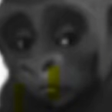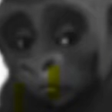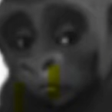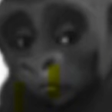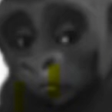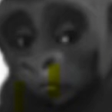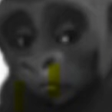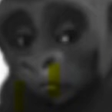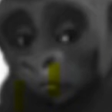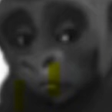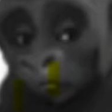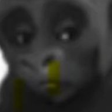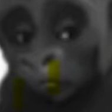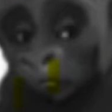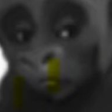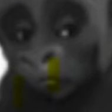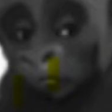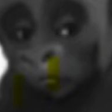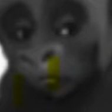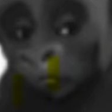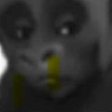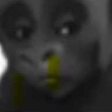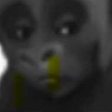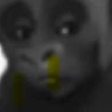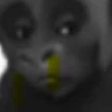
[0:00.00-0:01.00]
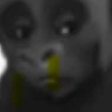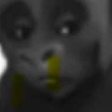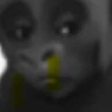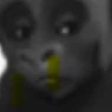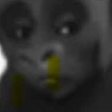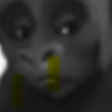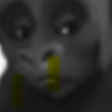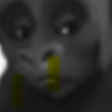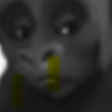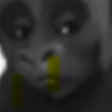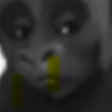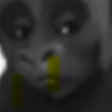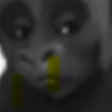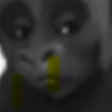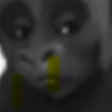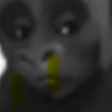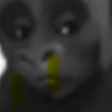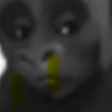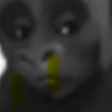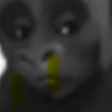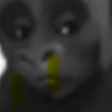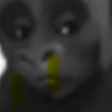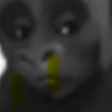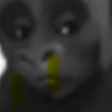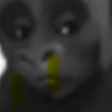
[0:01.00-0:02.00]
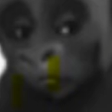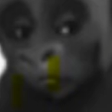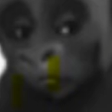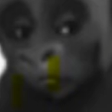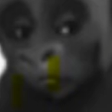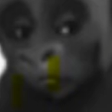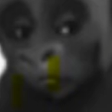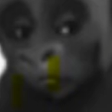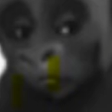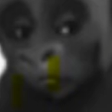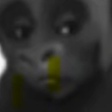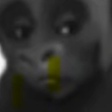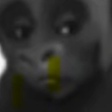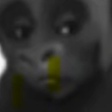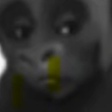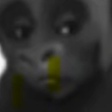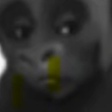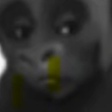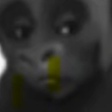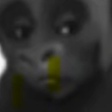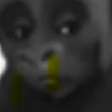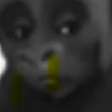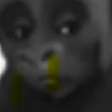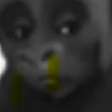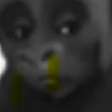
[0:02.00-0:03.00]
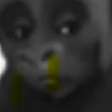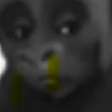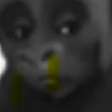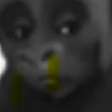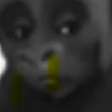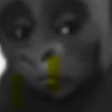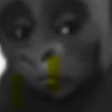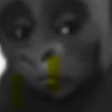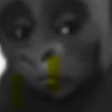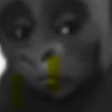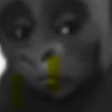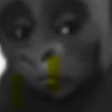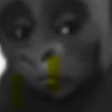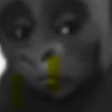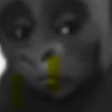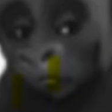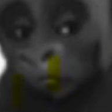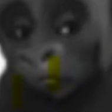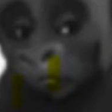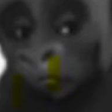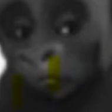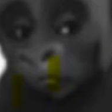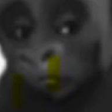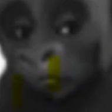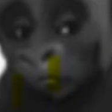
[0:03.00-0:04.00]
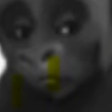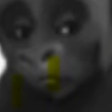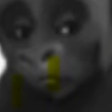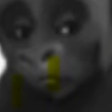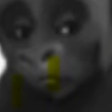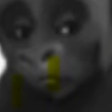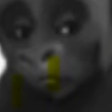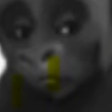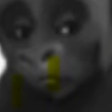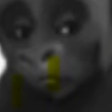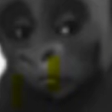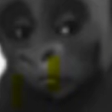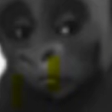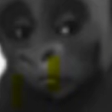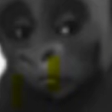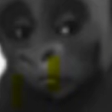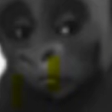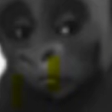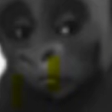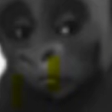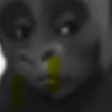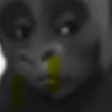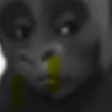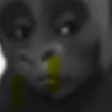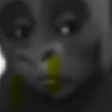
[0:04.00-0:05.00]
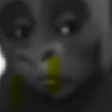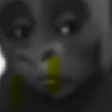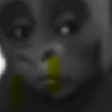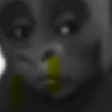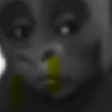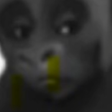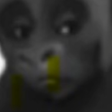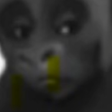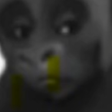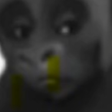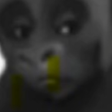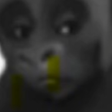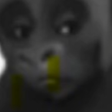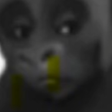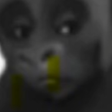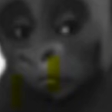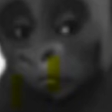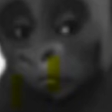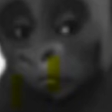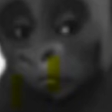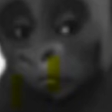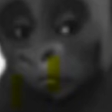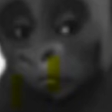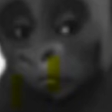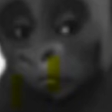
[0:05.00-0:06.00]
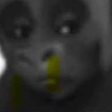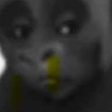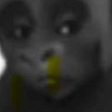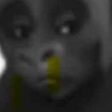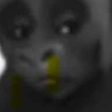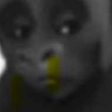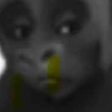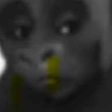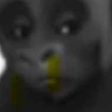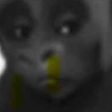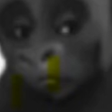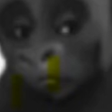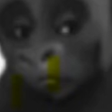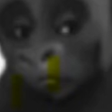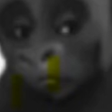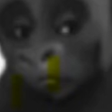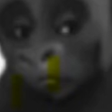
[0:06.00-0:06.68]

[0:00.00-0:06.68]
This is a still picture; no speech is visible.